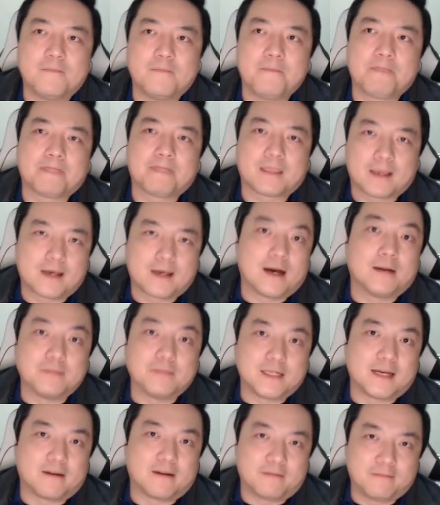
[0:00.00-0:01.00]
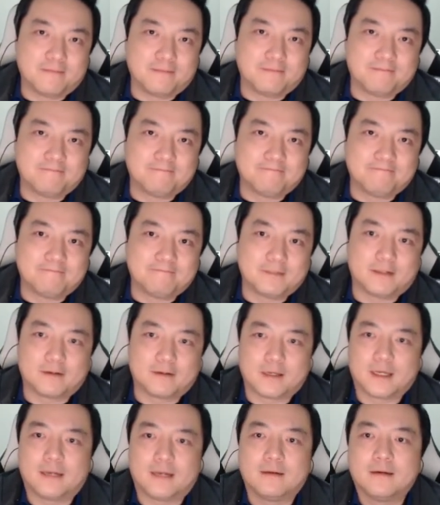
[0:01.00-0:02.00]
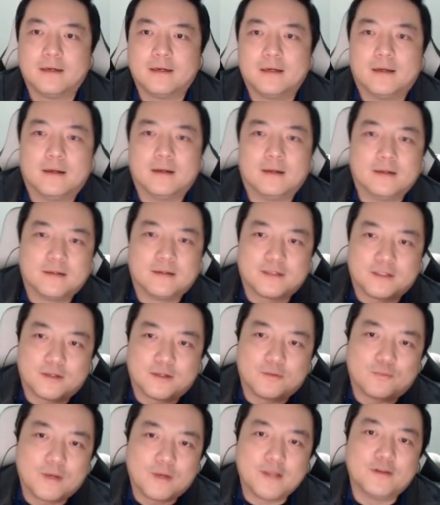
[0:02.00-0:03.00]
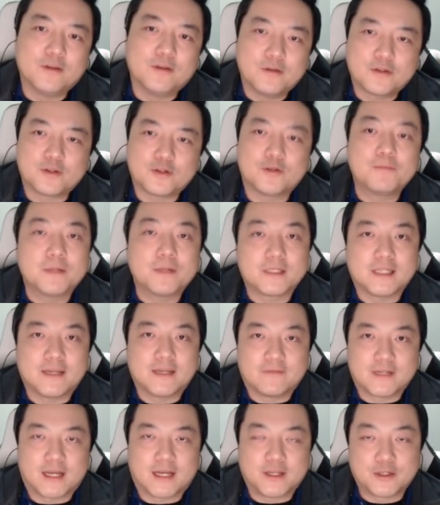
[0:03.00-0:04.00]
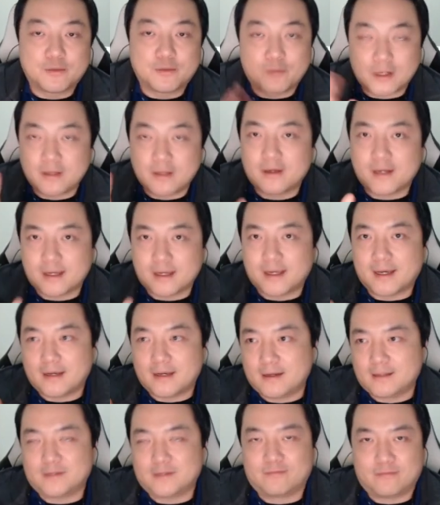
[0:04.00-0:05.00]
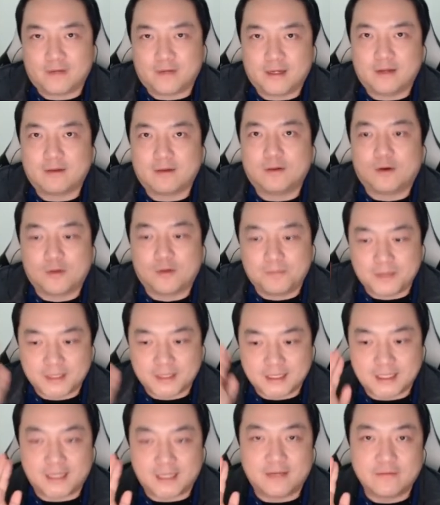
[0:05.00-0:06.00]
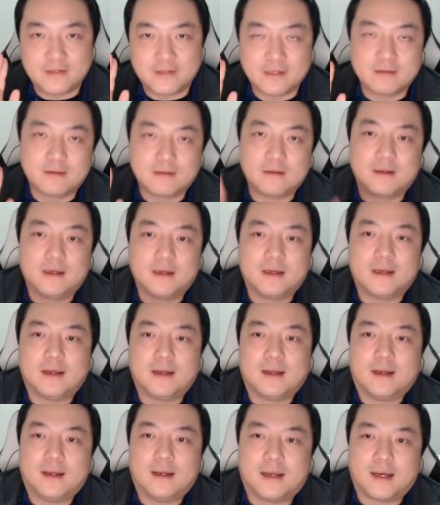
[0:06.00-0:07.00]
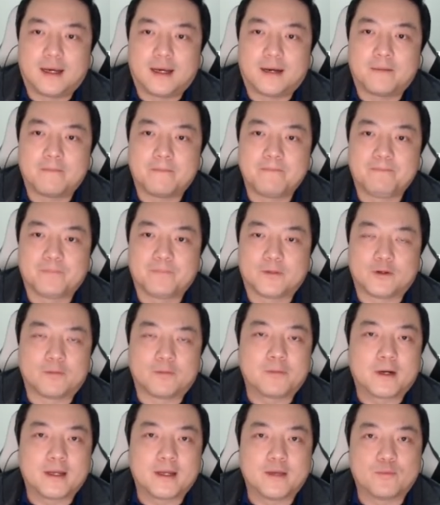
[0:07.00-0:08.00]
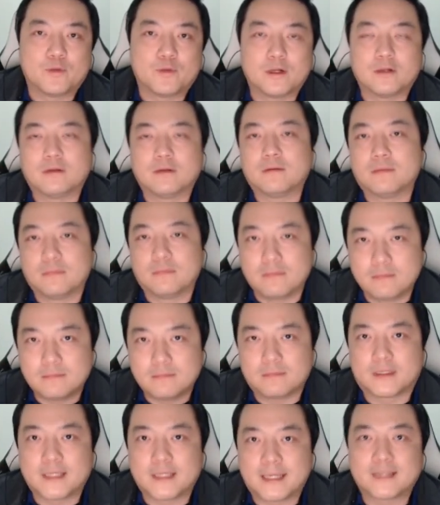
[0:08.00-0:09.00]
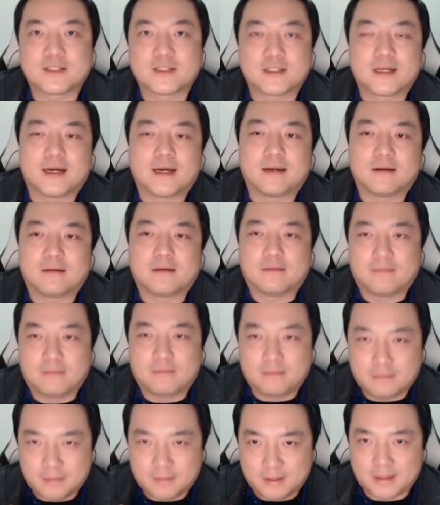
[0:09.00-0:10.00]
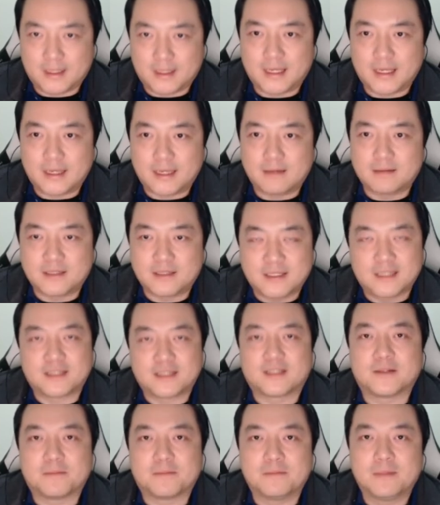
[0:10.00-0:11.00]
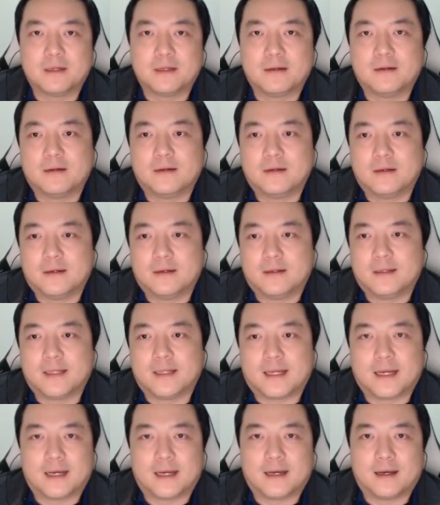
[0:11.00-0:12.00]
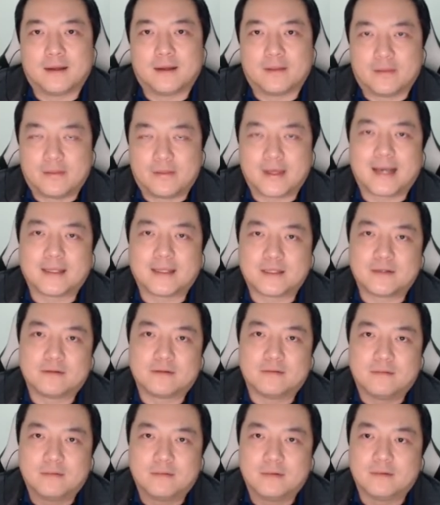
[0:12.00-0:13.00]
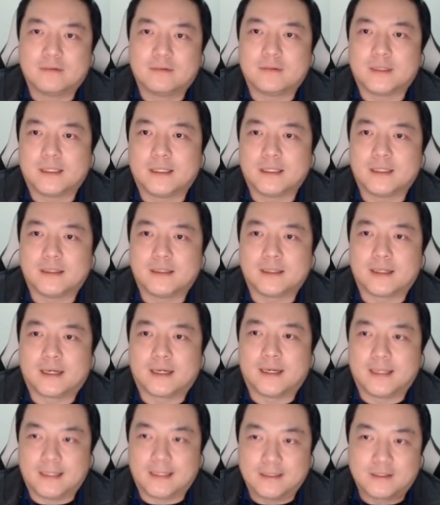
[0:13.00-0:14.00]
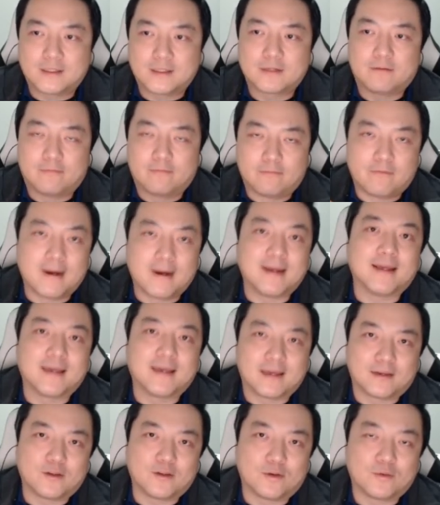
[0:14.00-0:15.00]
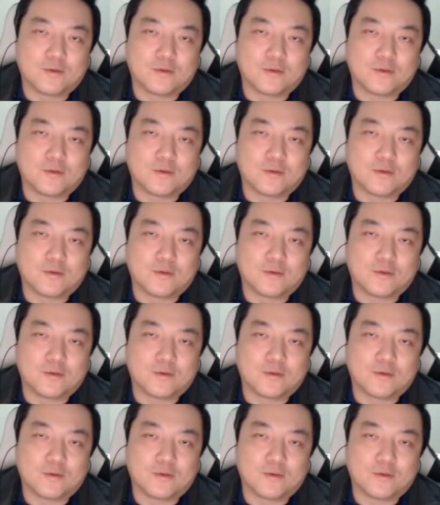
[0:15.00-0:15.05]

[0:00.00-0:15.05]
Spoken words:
calm down. Okay, so when you do perceive danger, whether again it's real or perceived, your body will kickstart the system that is readying you